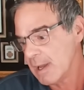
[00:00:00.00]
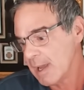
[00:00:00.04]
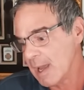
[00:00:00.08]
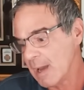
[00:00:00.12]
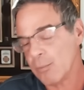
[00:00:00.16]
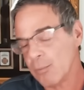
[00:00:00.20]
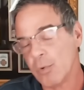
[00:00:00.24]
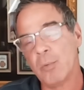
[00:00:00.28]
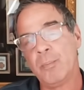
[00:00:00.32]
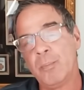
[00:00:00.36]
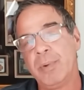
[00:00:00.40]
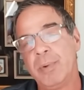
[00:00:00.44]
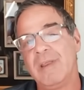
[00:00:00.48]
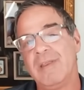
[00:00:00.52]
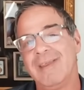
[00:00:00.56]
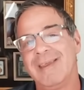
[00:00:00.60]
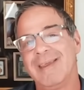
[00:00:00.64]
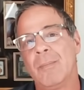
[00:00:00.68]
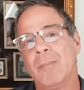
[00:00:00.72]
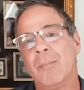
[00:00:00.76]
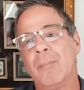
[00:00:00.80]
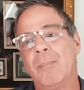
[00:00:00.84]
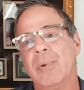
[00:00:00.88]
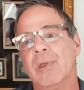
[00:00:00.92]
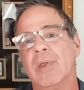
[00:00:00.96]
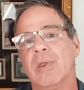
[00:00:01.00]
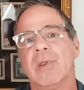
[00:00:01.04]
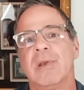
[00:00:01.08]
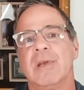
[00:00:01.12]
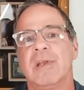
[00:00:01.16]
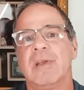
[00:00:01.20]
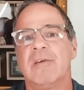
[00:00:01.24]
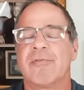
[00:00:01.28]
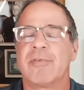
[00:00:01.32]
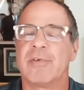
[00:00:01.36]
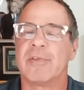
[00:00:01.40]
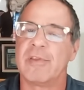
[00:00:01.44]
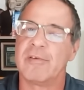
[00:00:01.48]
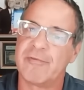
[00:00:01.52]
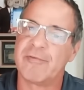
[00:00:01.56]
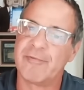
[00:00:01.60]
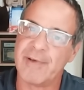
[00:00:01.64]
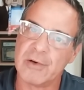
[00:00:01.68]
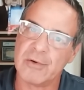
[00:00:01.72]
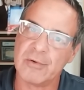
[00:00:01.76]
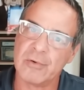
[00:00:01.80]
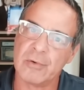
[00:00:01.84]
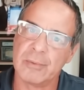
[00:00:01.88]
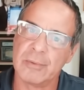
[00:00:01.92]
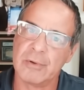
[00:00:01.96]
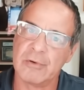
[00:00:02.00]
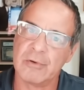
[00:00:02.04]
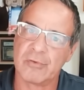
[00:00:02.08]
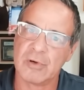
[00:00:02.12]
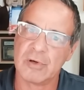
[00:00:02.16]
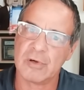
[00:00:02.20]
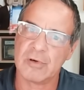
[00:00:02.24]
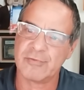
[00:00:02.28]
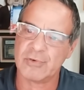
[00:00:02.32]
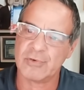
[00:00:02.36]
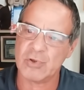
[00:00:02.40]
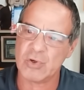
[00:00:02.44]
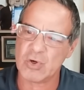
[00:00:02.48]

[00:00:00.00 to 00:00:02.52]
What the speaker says: and will be the ability for the Federal Reserve